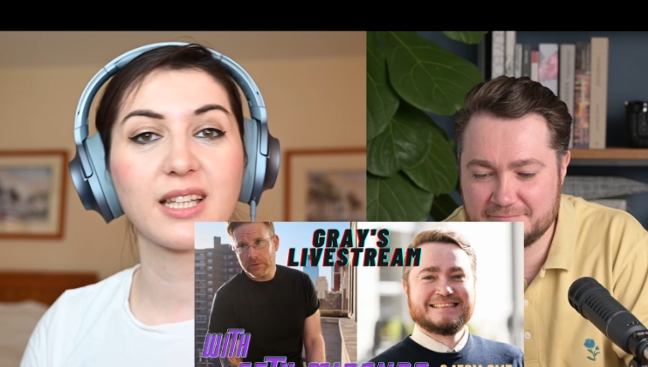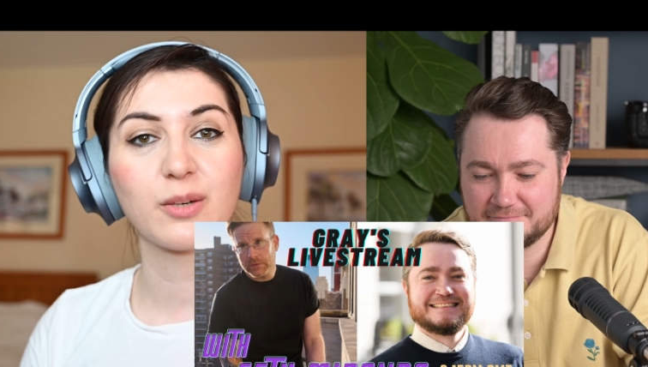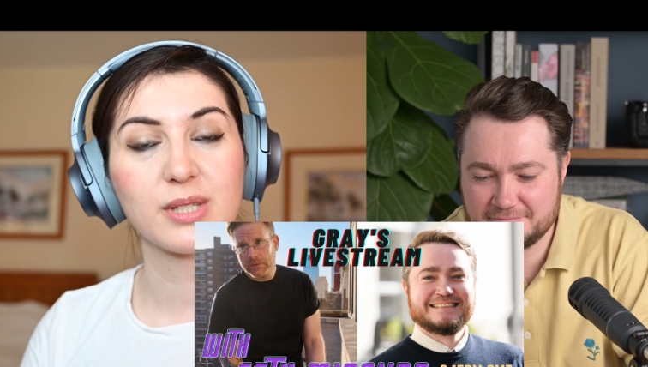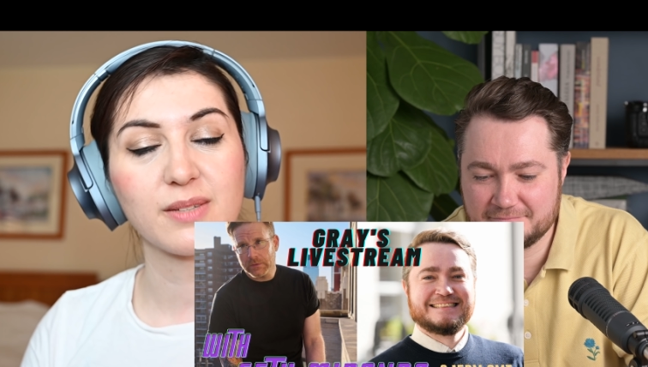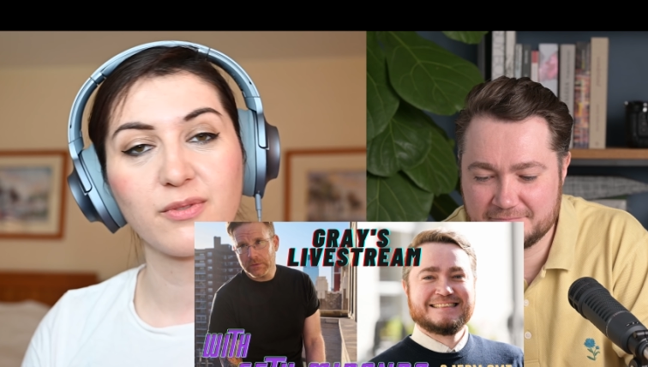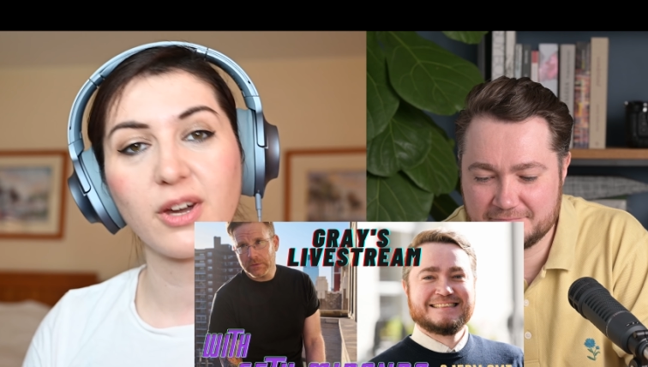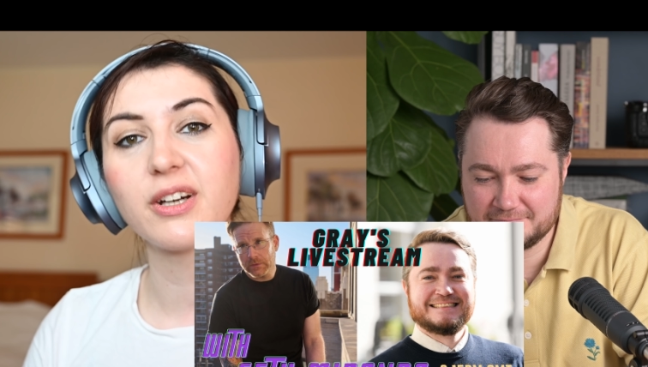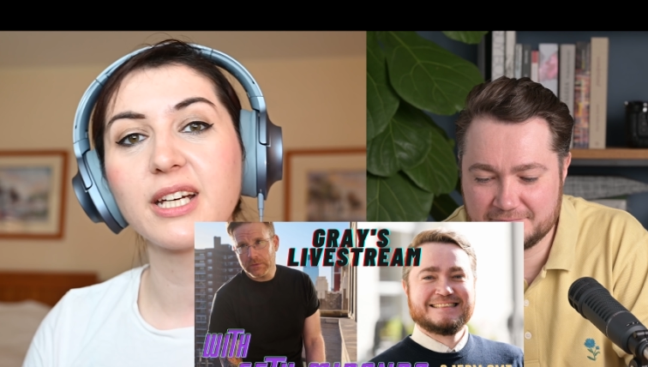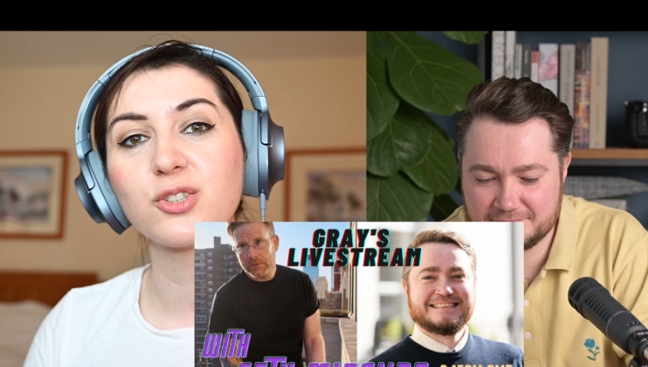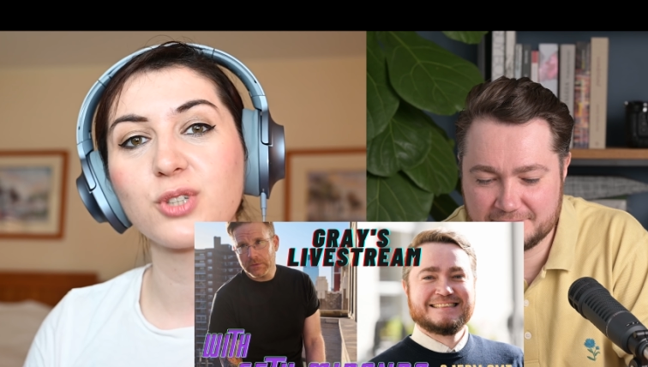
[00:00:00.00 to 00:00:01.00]
Speaker 1: there were some
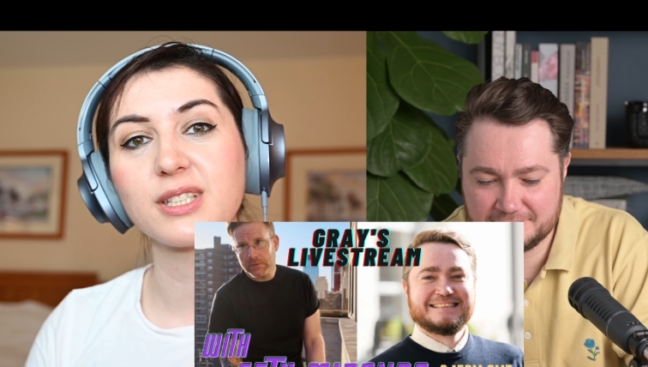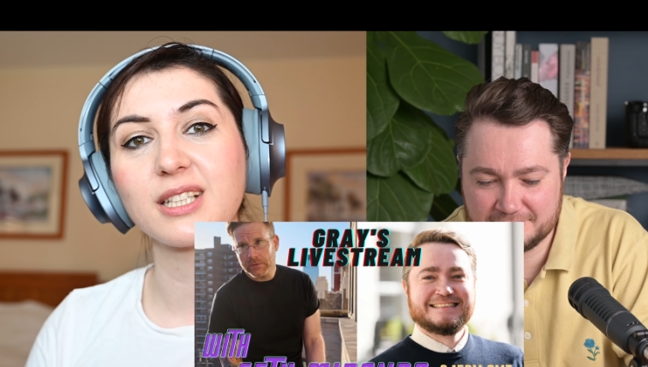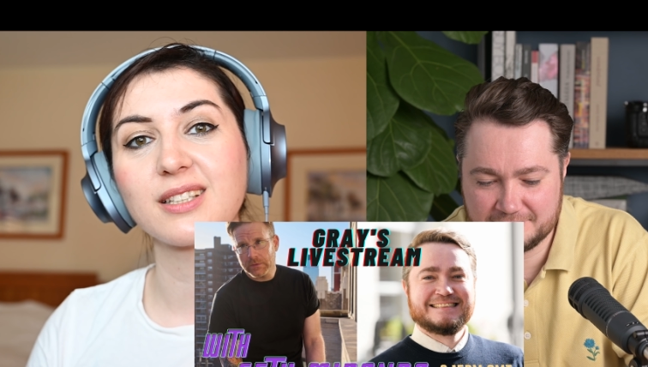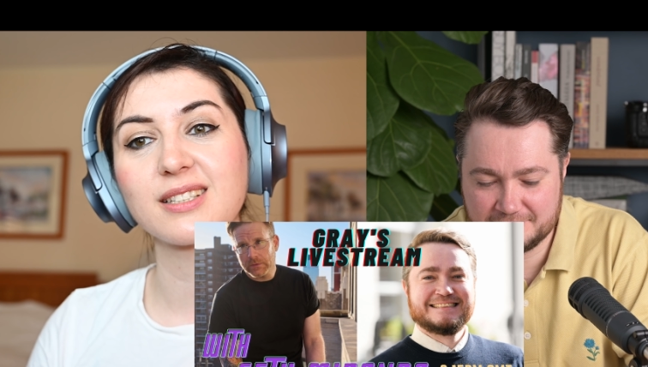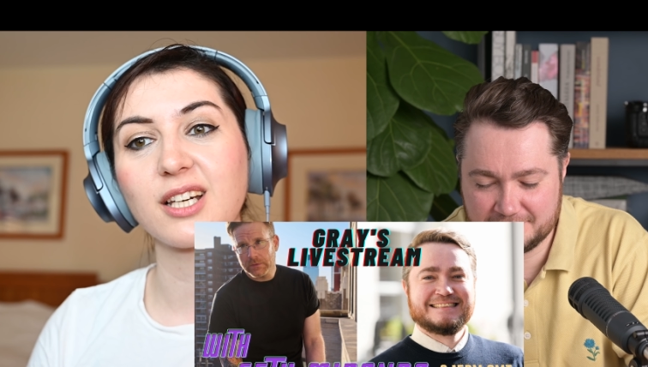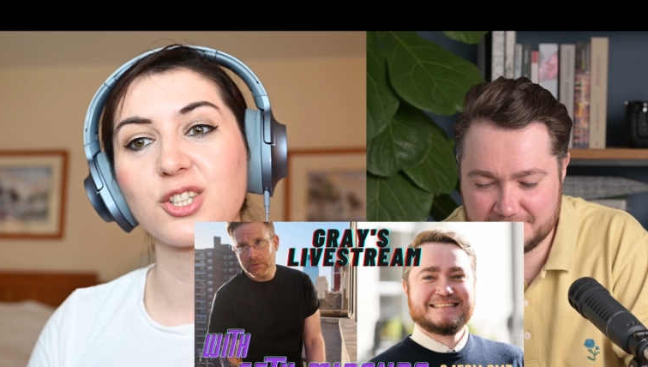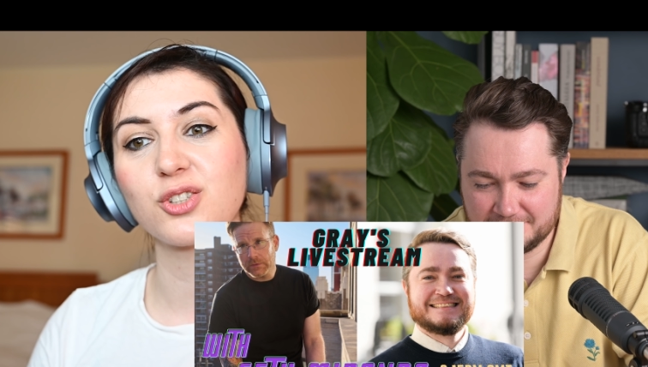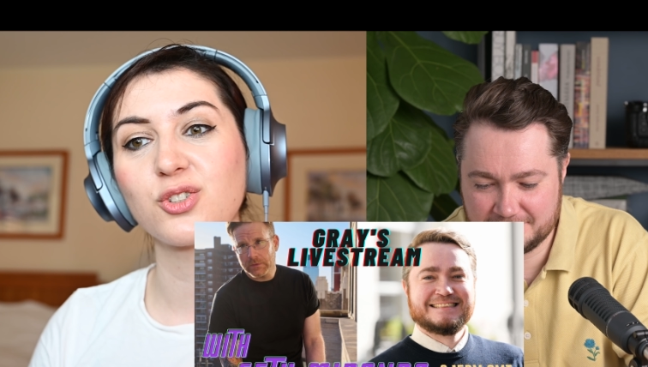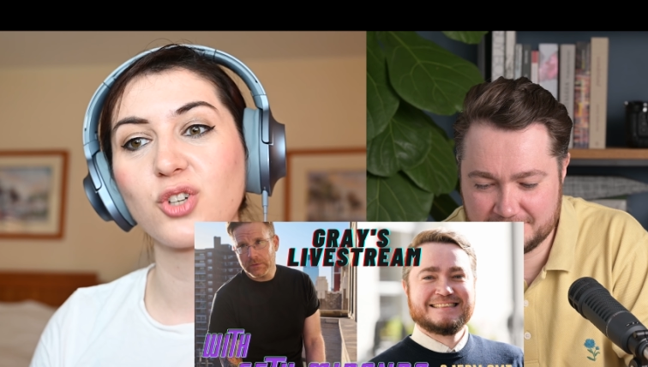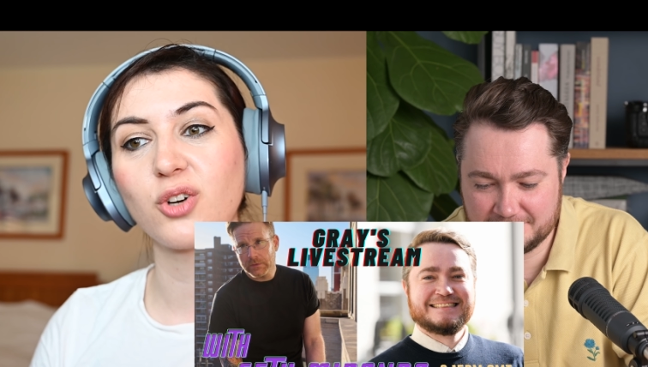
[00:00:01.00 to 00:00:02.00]
very interesting
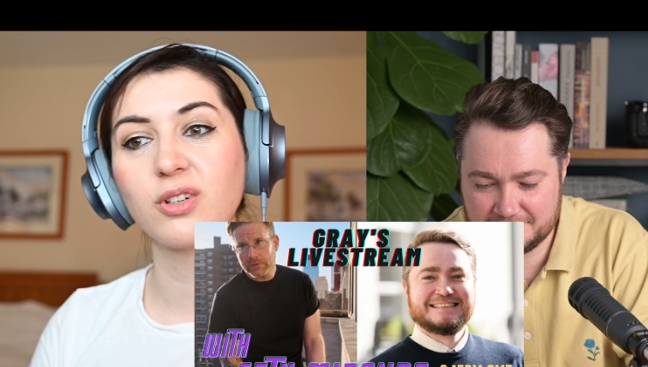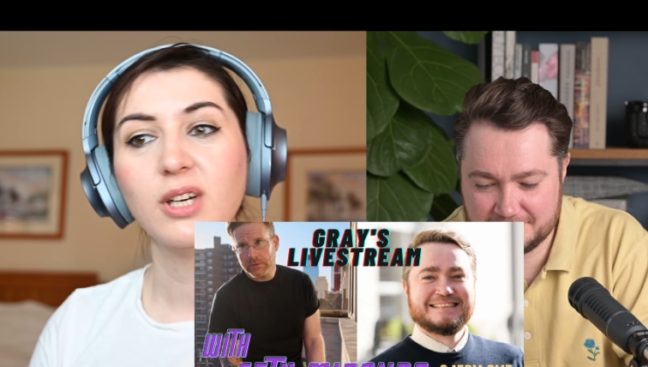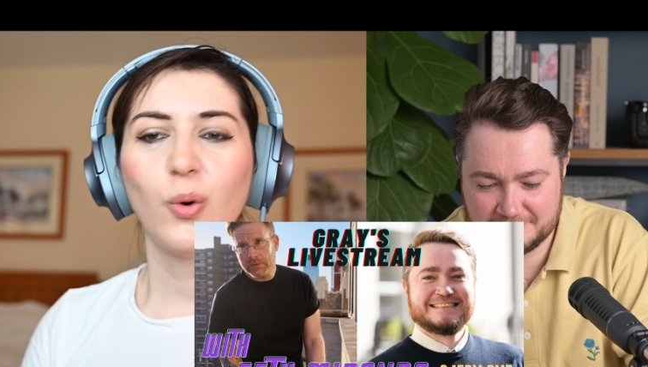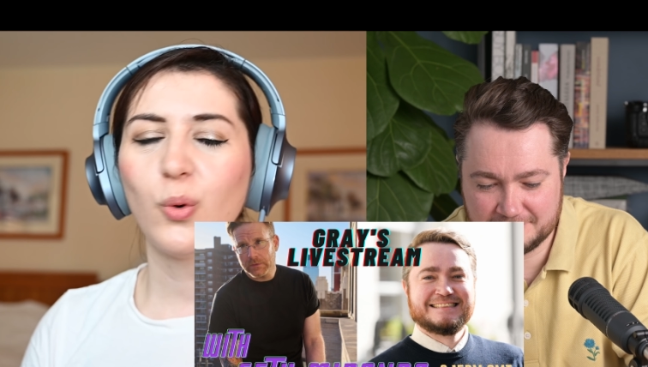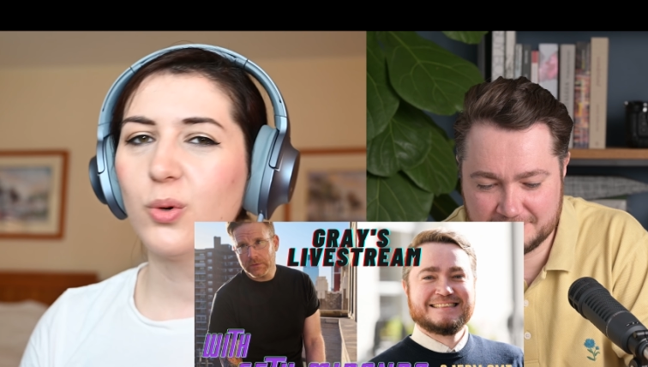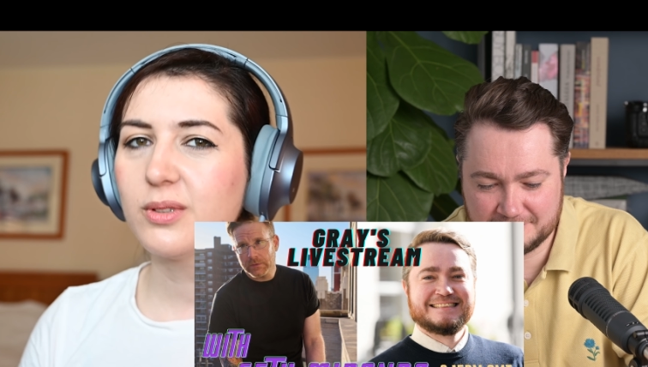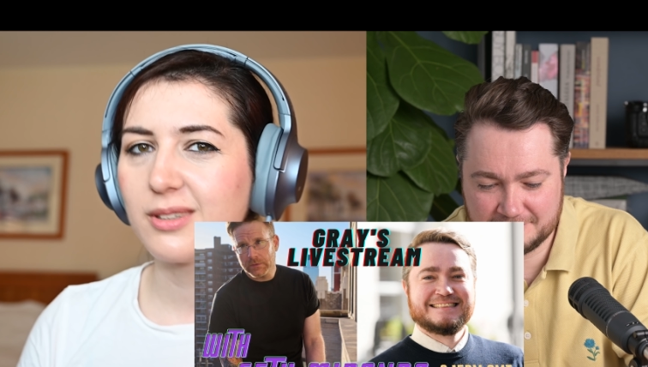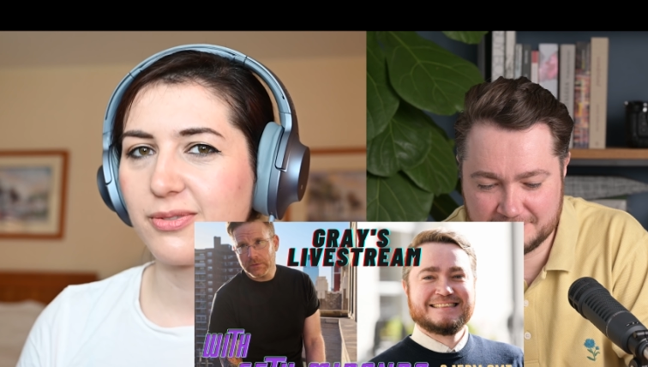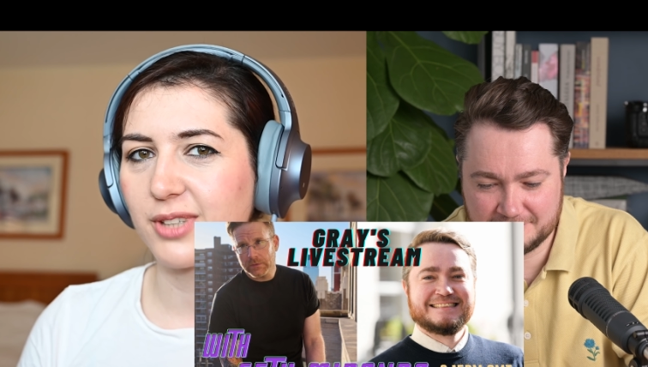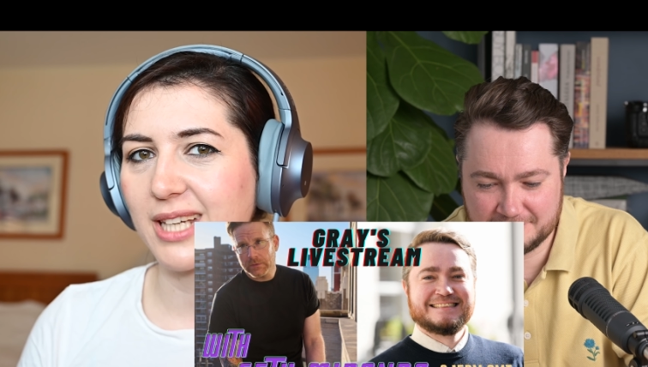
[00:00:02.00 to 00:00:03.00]
discussions on all
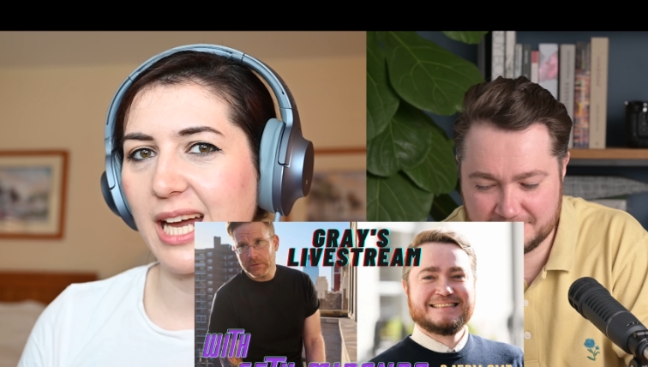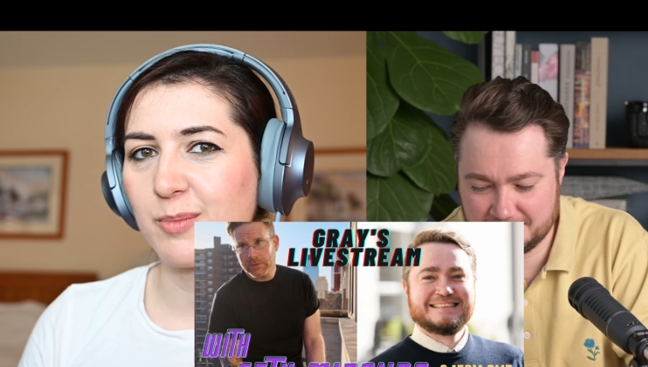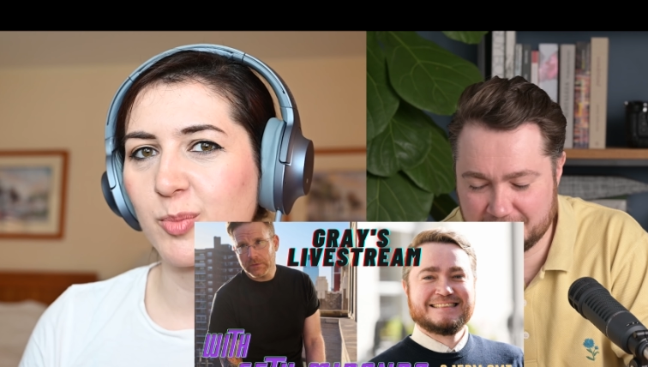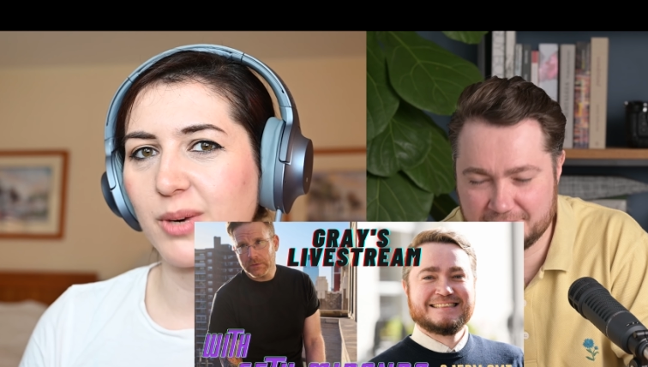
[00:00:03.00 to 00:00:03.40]
different camera